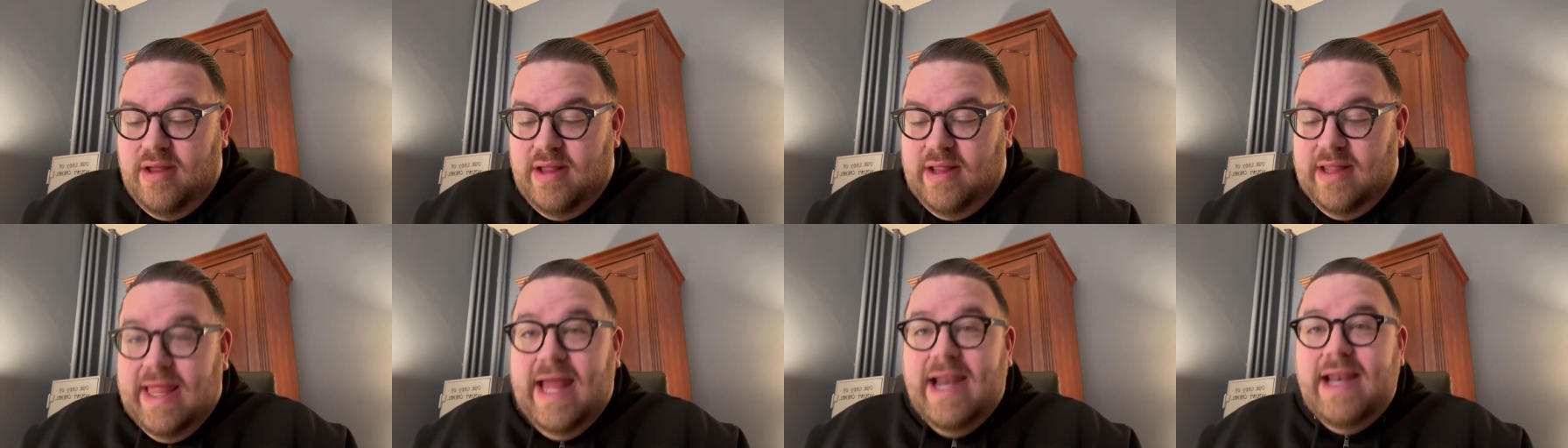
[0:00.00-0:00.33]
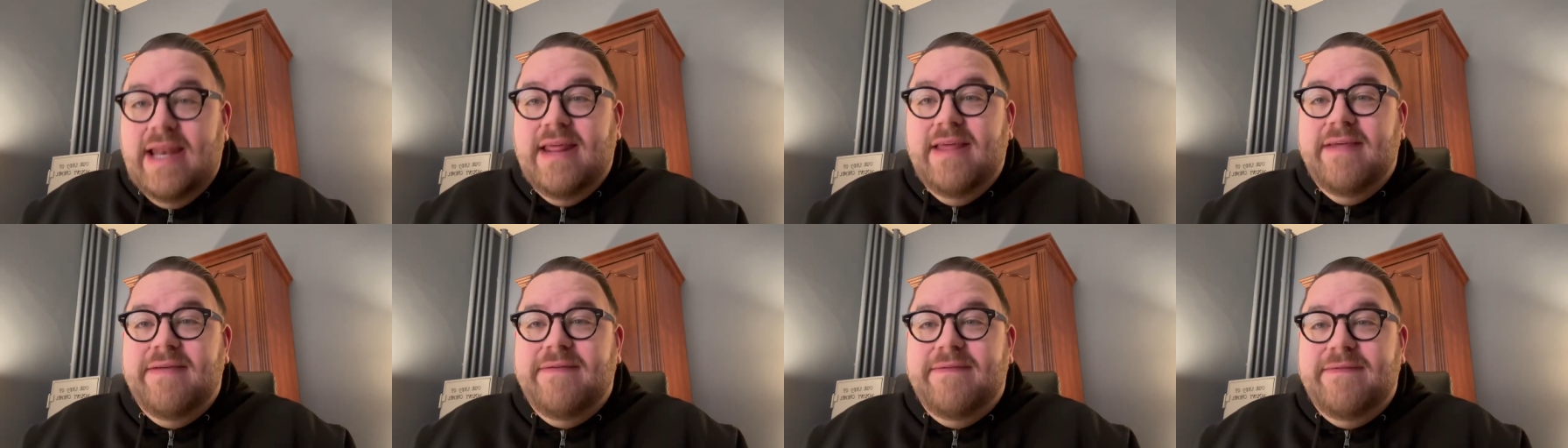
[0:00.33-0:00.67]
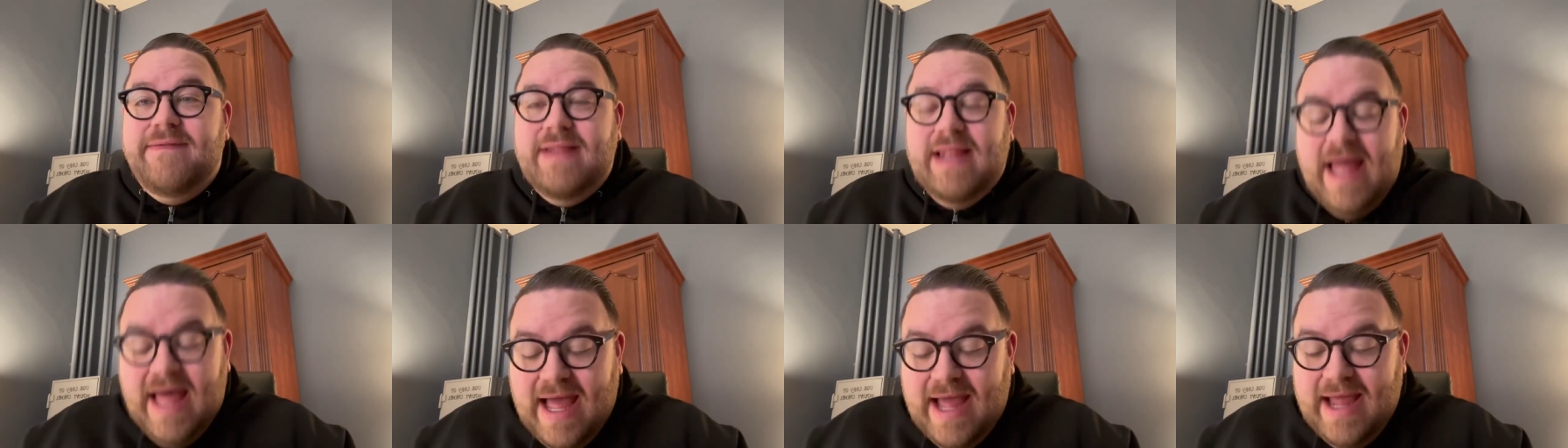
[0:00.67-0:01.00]
Lent is
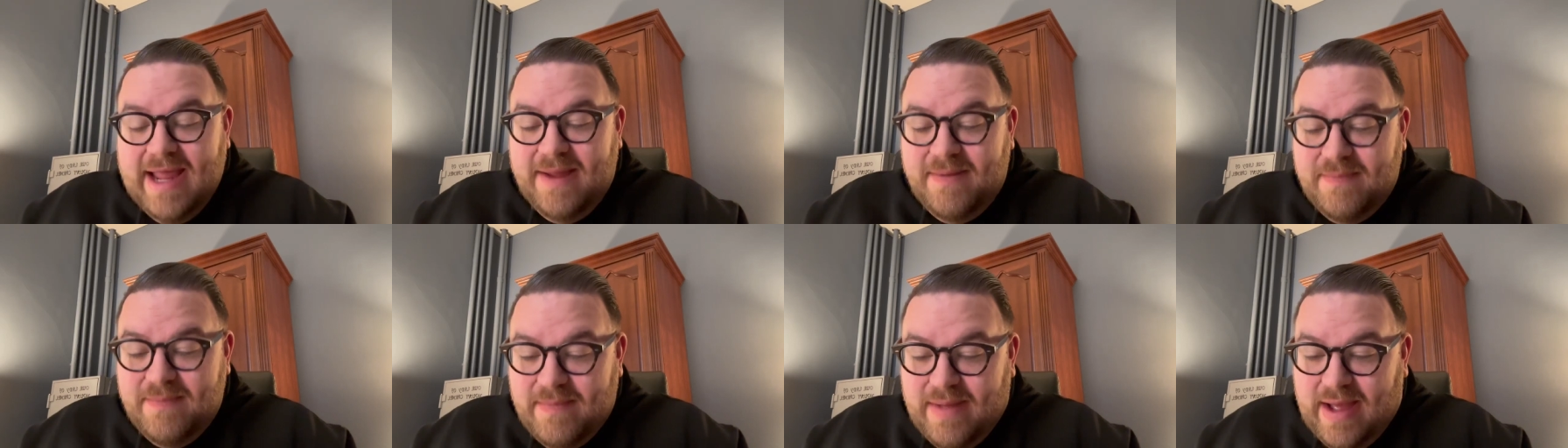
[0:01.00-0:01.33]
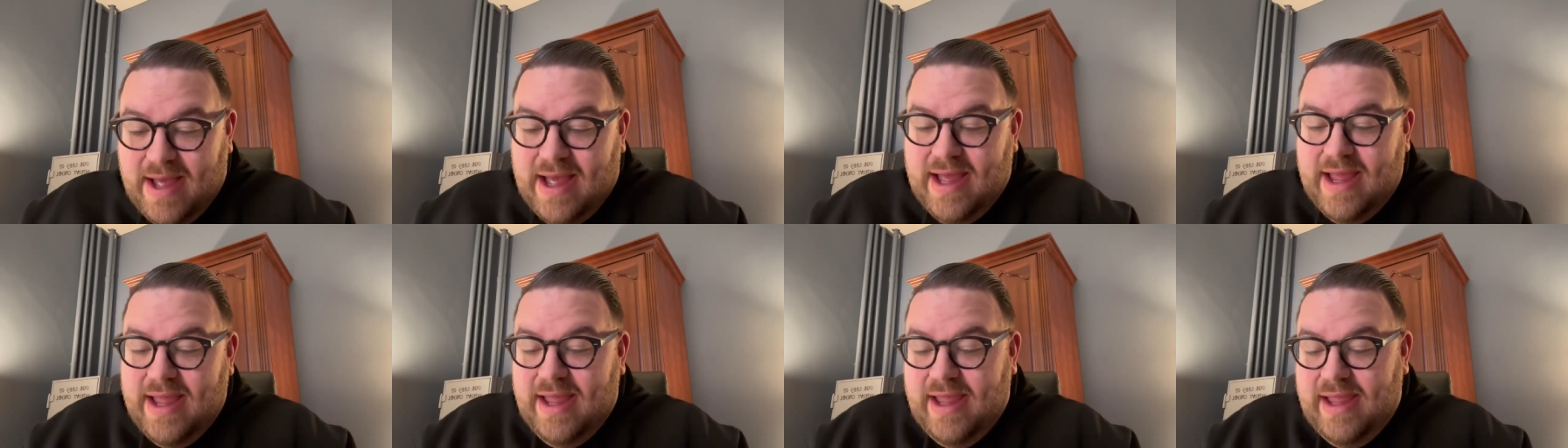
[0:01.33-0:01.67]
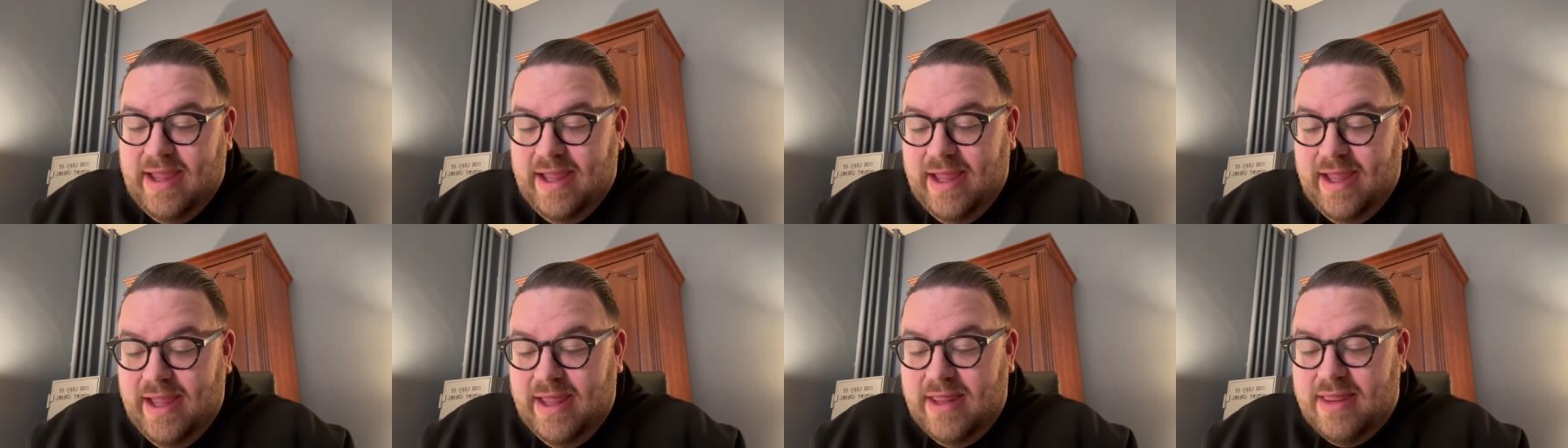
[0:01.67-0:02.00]
flying
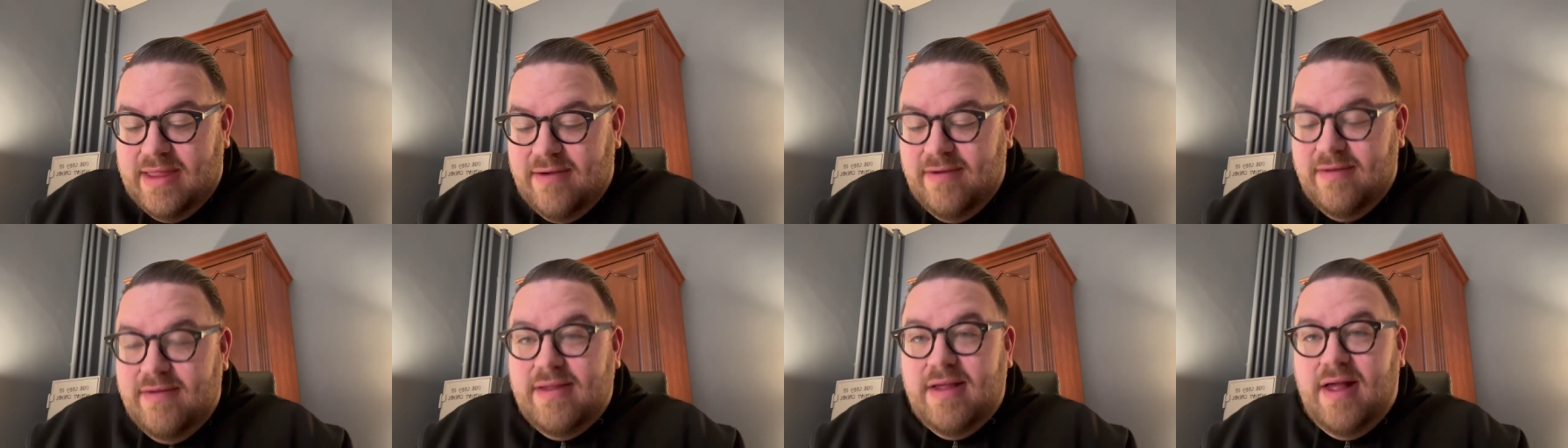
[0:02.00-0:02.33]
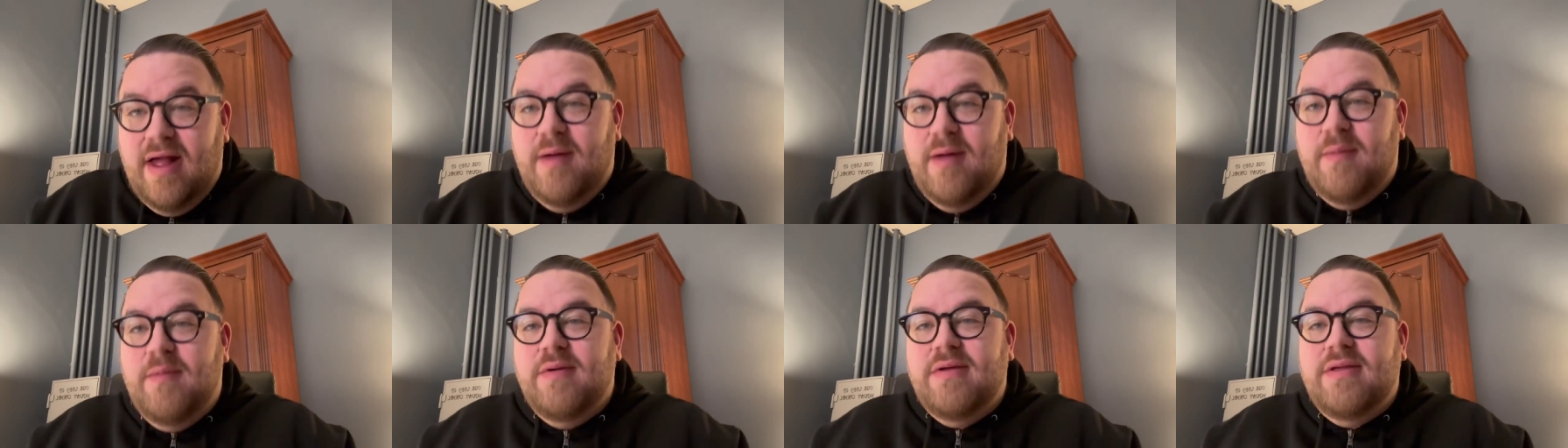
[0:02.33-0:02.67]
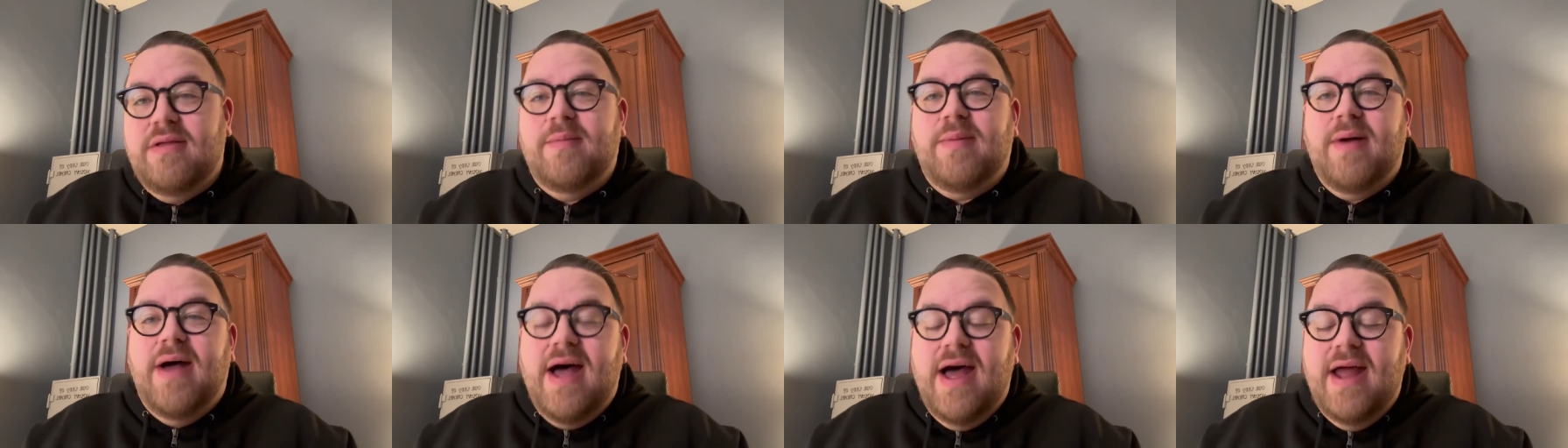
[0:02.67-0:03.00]
by. Easter is
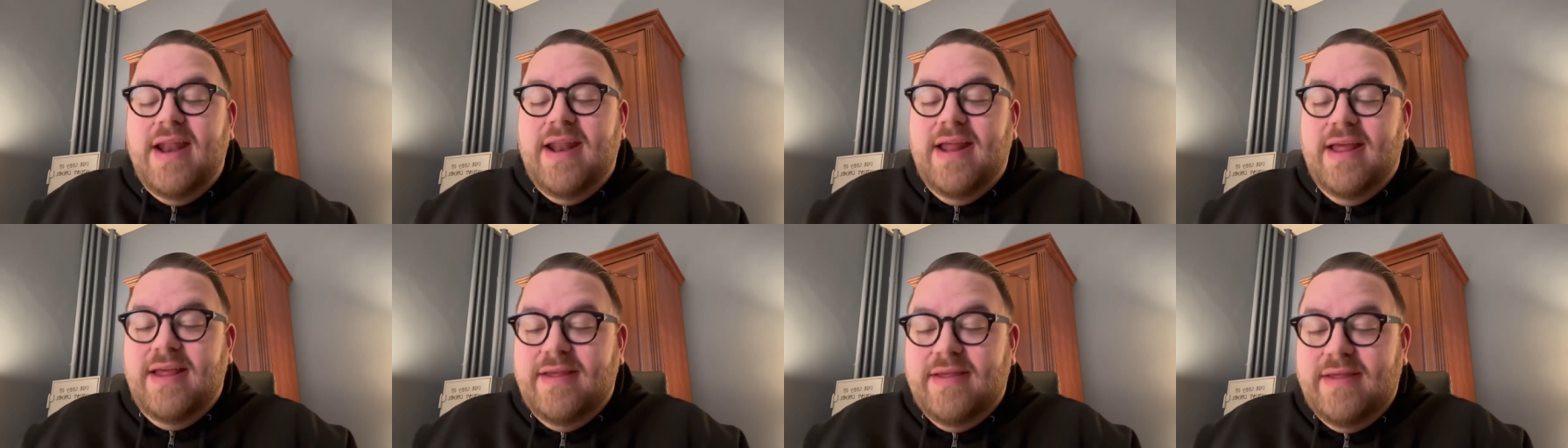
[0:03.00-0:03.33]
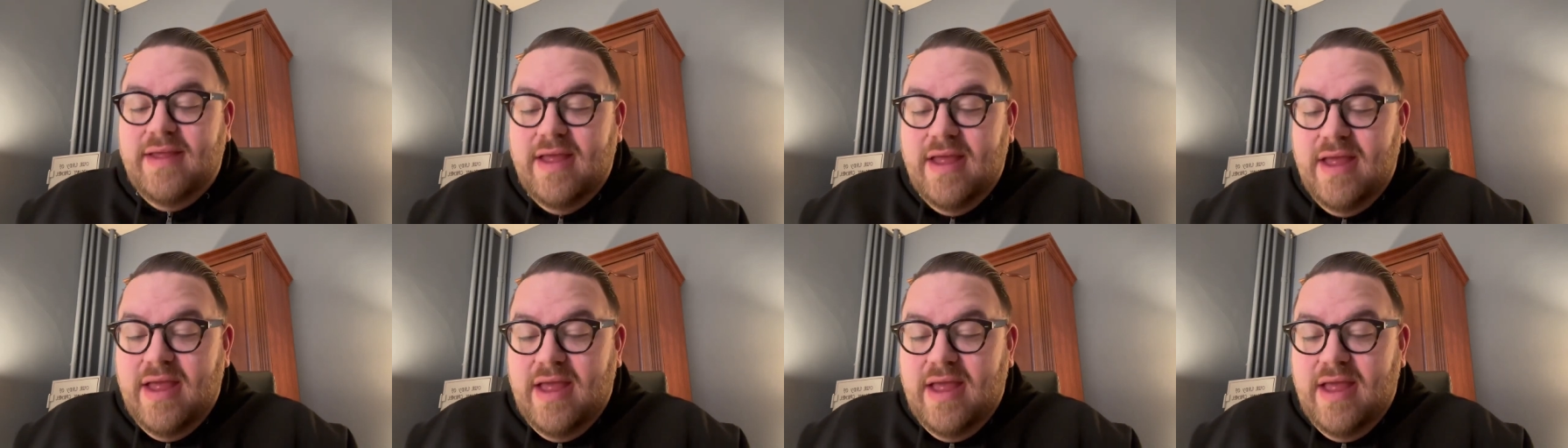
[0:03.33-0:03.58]
almost upon us.